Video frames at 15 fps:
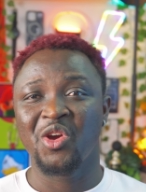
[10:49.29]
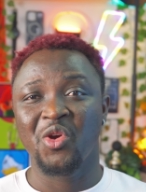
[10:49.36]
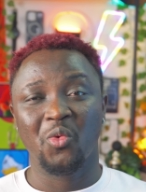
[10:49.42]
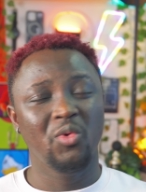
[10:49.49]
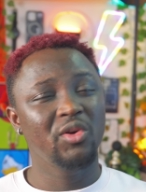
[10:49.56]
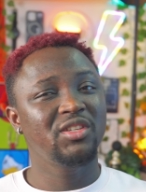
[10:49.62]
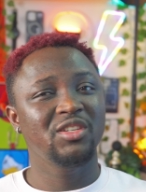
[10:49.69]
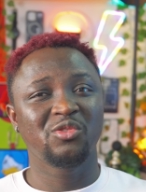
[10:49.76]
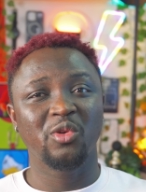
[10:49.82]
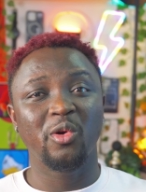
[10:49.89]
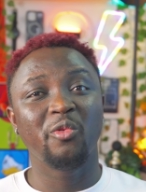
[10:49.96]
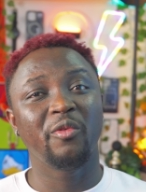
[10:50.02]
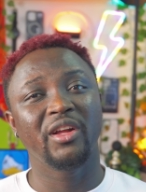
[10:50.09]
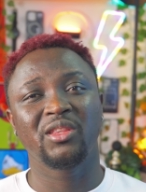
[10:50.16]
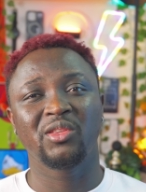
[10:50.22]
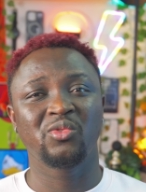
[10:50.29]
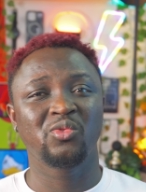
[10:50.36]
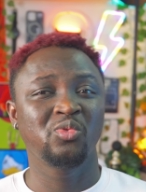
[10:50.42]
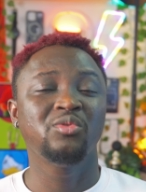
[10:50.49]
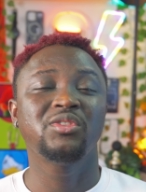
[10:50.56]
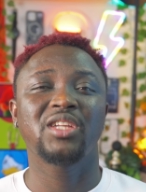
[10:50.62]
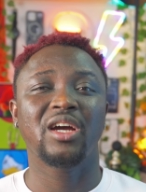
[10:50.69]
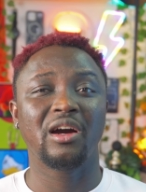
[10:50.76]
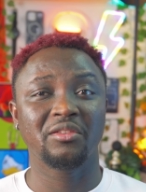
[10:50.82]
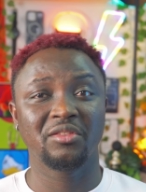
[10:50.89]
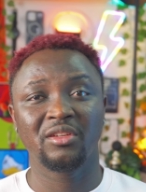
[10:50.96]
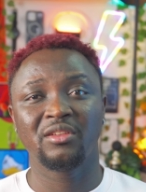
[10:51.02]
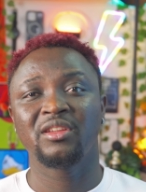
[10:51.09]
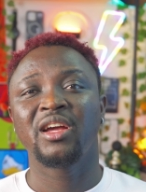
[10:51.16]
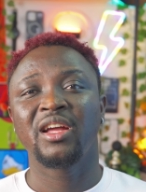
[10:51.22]
which is over
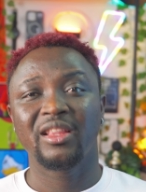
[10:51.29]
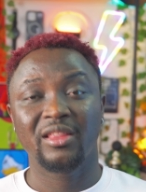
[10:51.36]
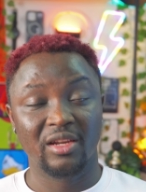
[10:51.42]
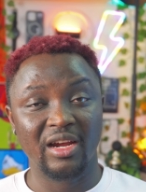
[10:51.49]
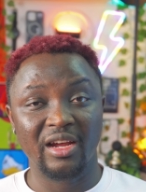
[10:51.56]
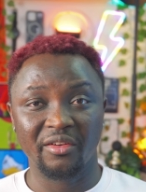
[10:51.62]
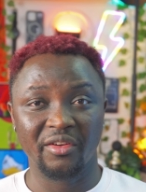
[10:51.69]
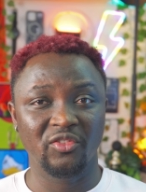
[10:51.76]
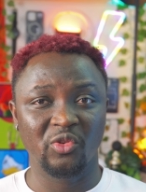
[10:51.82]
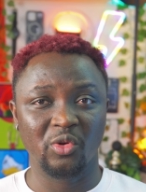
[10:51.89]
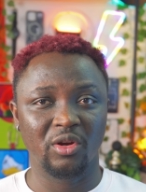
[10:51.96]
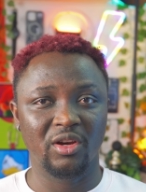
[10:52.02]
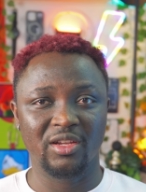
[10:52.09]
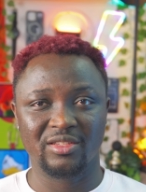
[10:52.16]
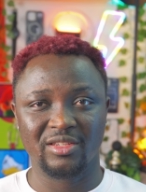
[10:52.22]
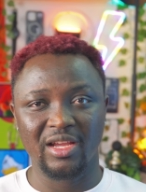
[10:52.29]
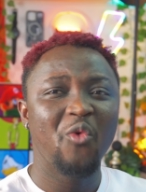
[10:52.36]
$2,300.